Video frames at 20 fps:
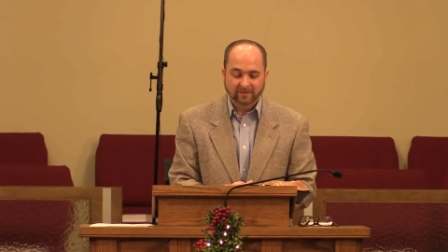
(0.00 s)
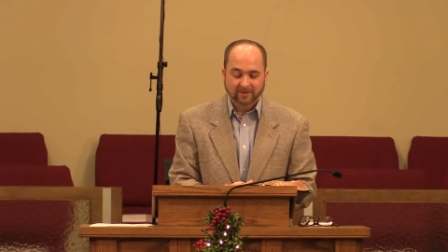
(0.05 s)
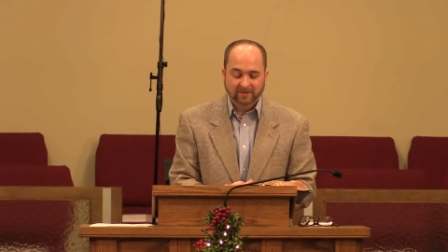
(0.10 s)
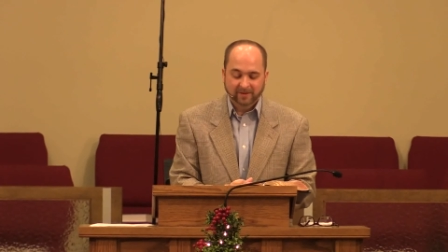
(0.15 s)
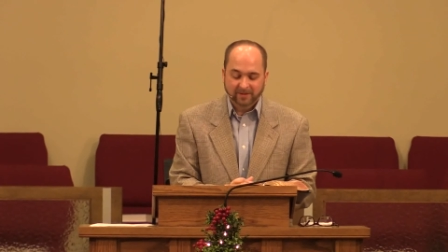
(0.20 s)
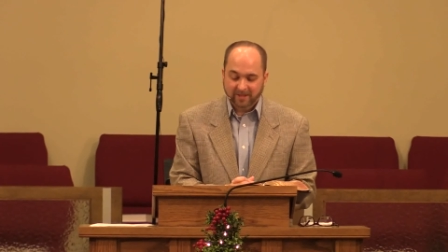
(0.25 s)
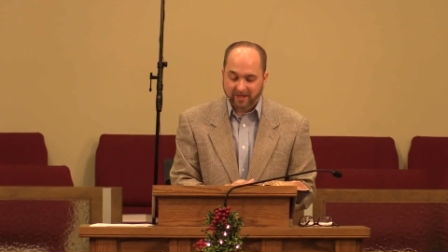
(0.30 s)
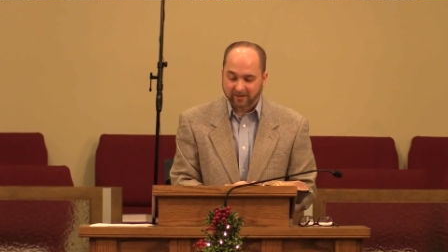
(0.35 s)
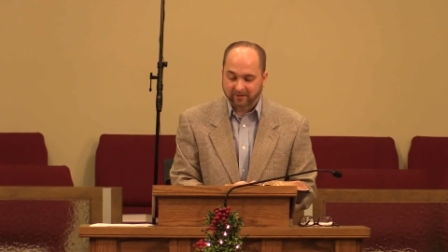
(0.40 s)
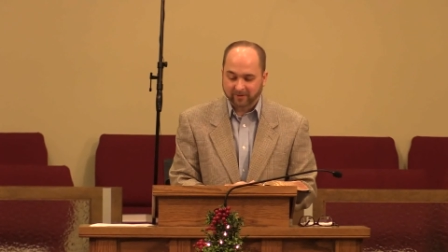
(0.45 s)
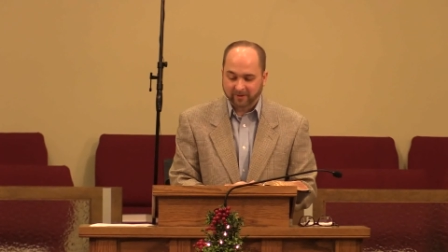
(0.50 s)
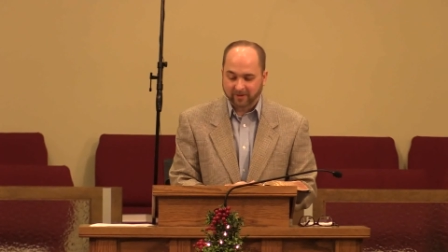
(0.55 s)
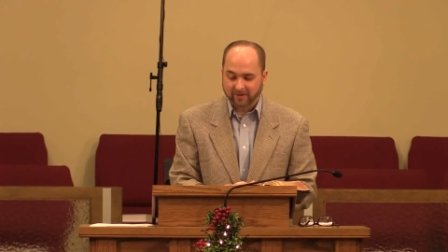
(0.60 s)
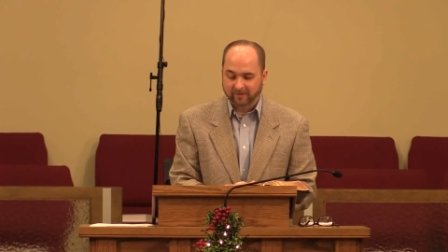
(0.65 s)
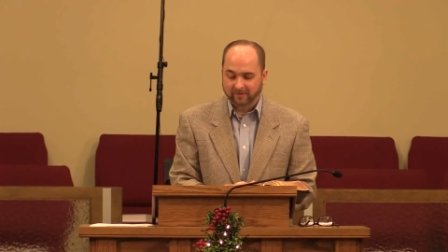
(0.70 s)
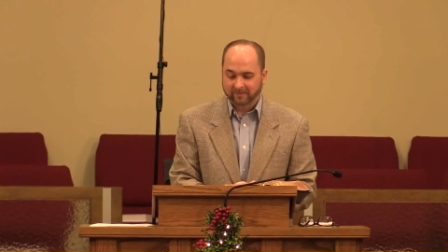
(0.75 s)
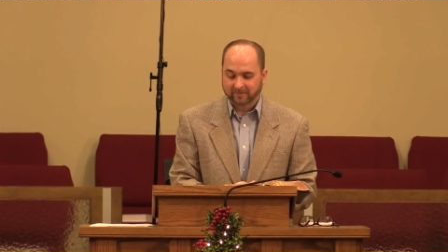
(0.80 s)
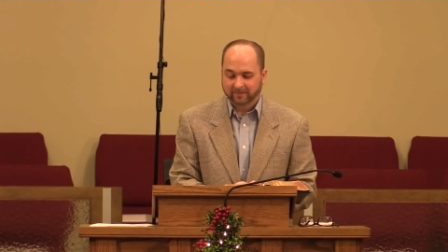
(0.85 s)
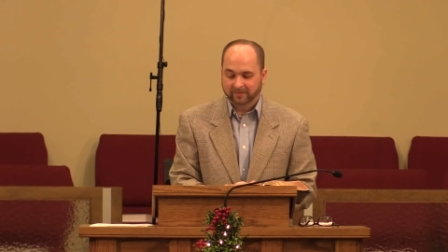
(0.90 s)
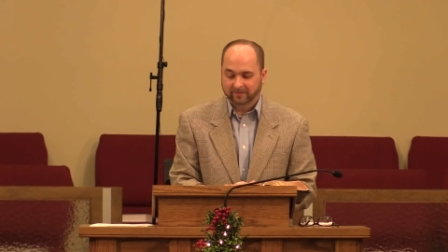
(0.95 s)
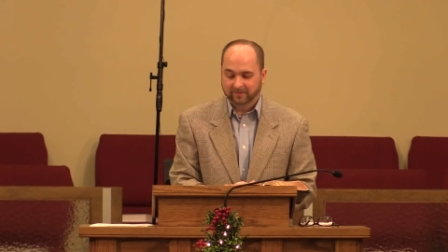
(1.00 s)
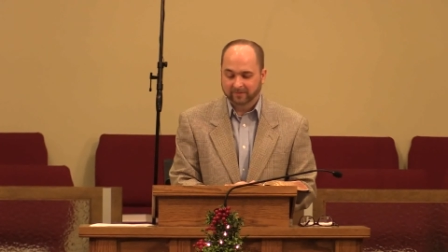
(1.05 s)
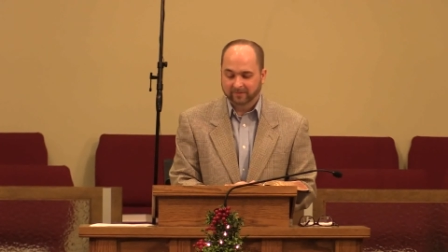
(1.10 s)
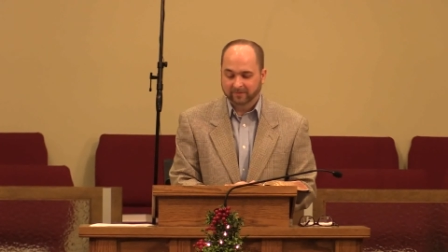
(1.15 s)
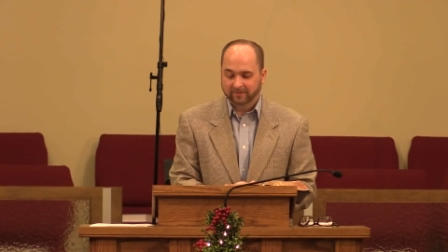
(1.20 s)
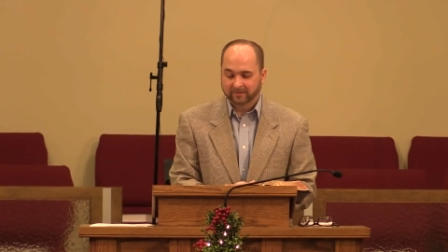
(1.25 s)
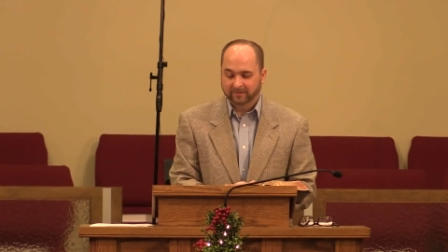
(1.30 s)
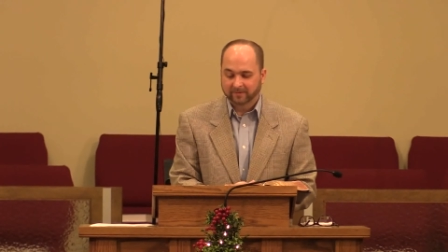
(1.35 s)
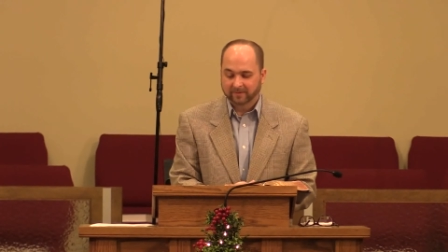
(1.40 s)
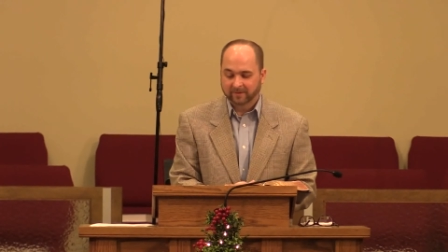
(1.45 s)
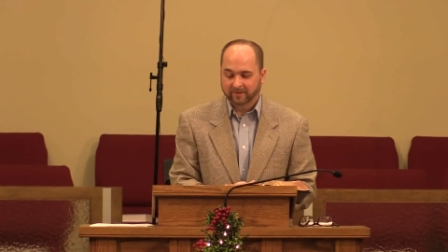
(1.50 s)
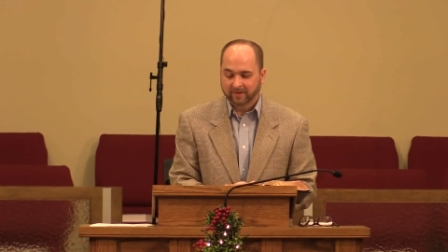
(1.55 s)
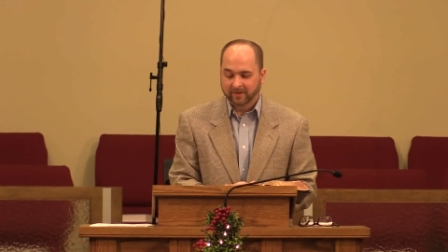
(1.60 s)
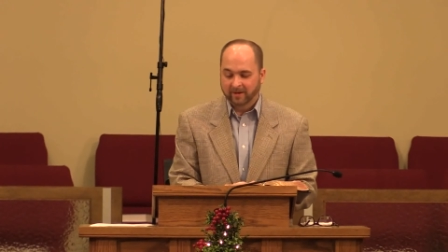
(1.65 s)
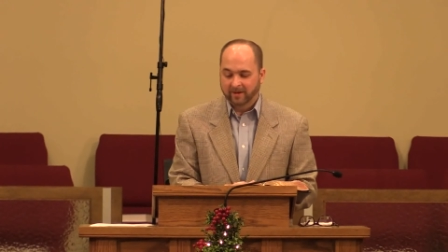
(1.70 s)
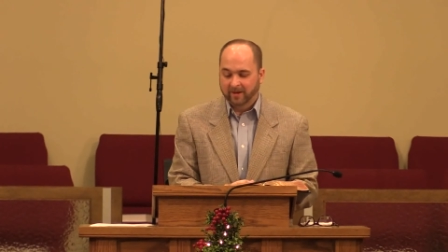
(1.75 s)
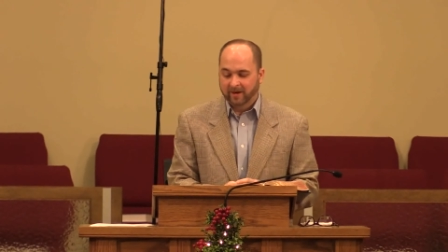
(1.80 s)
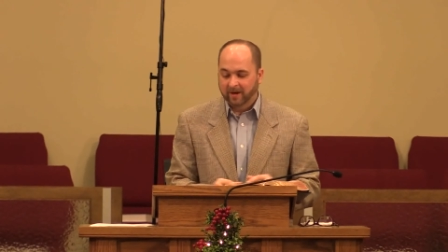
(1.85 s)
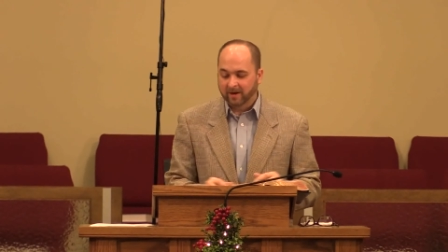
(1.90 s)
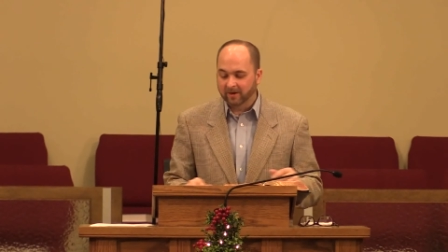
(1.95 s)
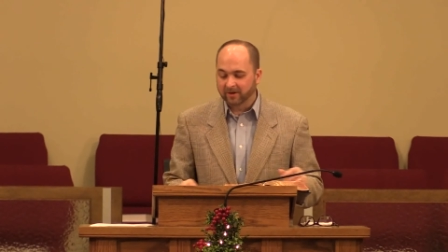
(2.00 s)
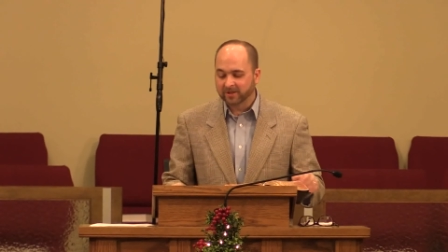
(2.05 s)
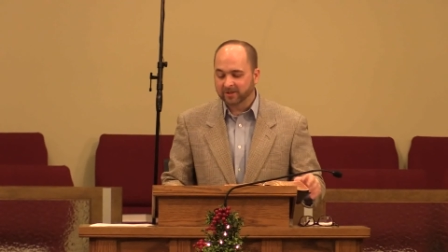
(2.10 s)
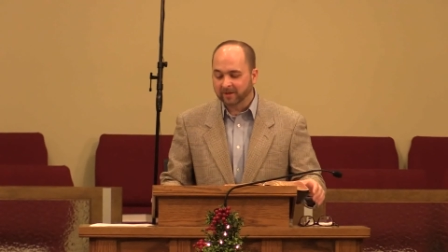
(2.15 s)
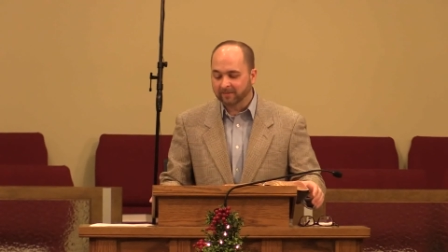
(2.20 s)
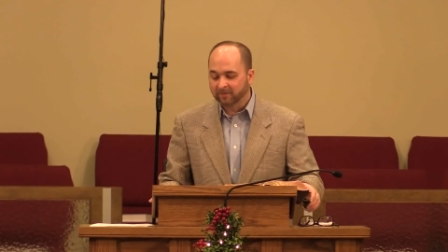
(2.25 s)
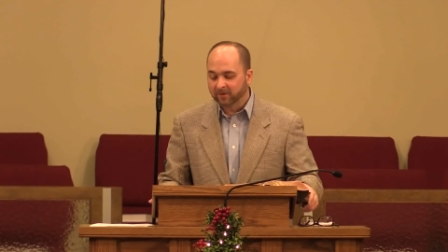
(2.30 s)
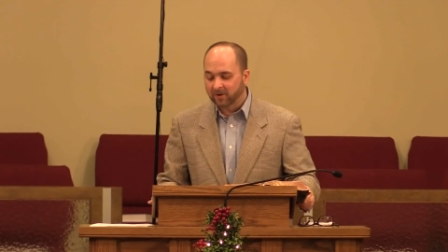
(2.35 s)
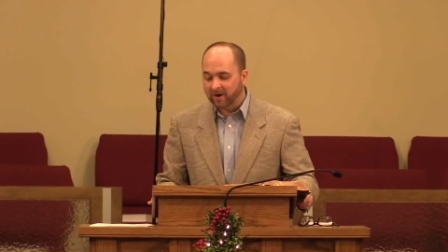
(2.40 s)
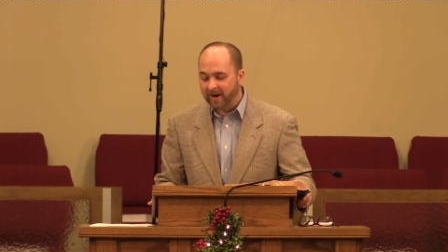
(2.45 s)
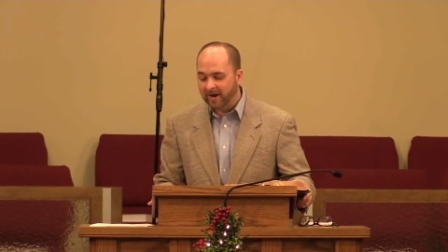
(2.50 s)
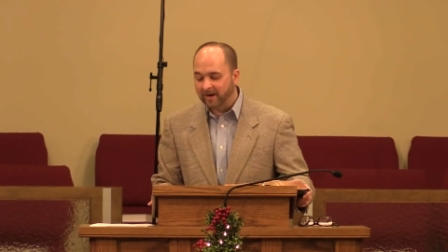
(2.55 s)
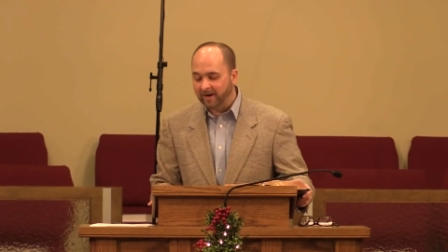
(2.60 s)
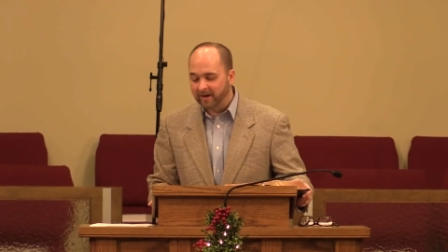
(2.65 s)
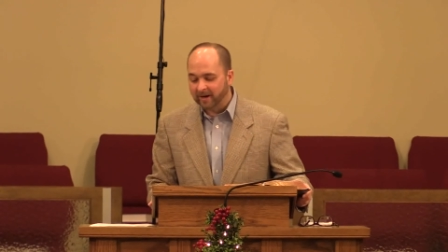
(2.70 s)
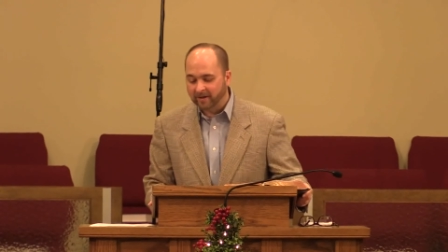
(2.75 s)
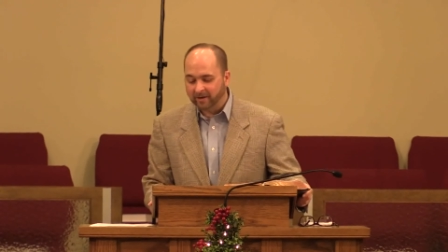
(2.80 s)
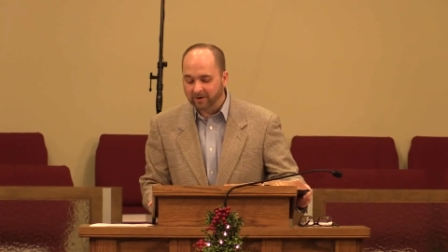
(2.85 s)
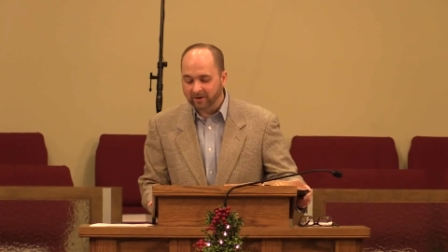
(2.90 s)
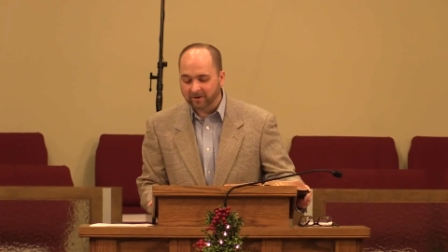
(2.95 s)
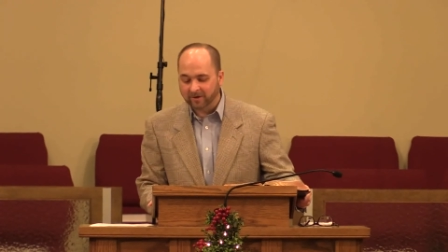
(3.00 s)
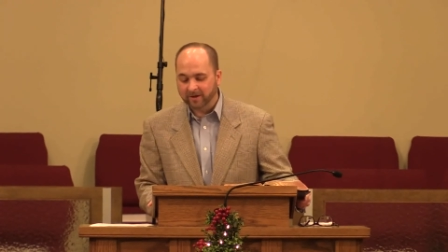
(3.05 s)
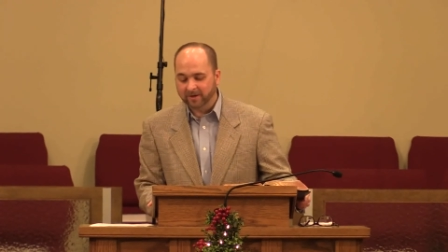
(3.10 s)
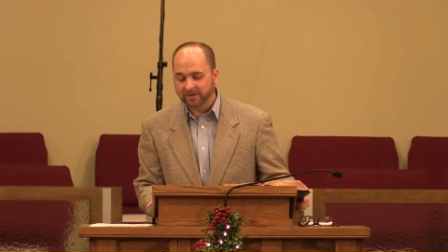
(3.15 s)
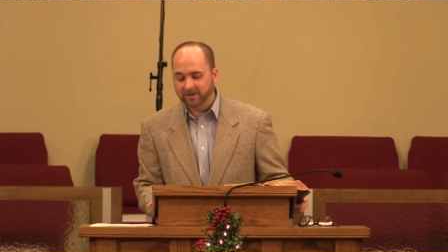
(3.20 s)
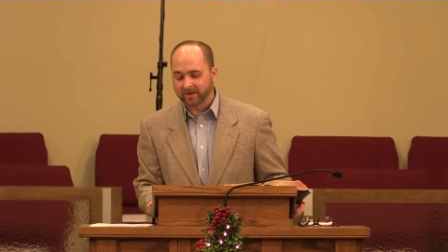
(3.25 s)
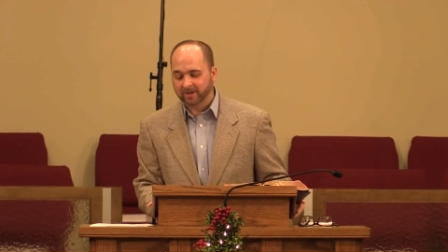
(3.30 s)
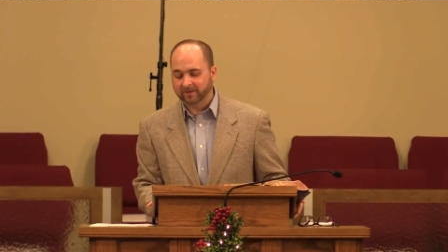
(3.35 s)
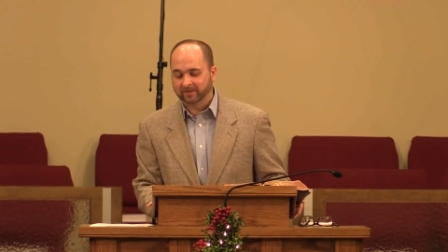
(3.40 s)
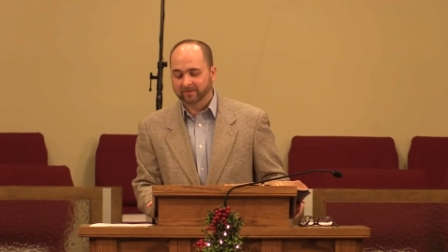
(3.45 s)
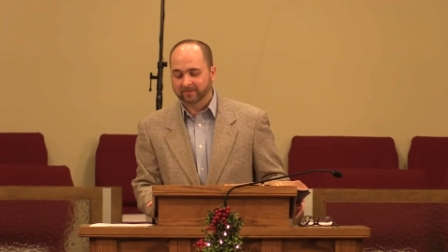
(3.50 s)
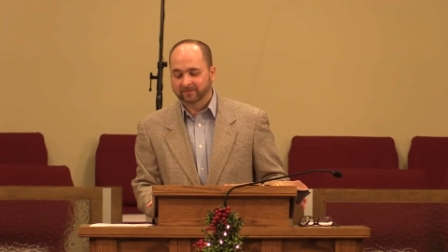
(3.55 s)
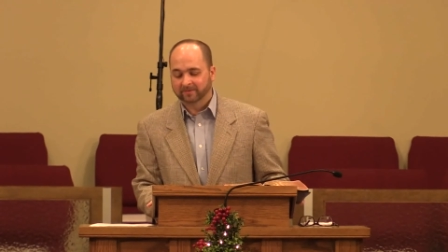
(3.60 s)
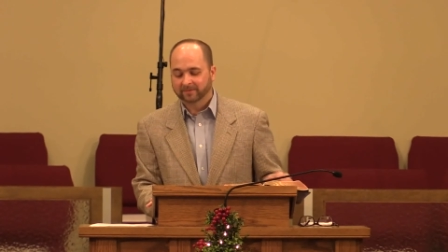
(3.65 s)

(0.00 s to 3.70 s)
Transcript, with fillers: settle you. Here is some great encouraging,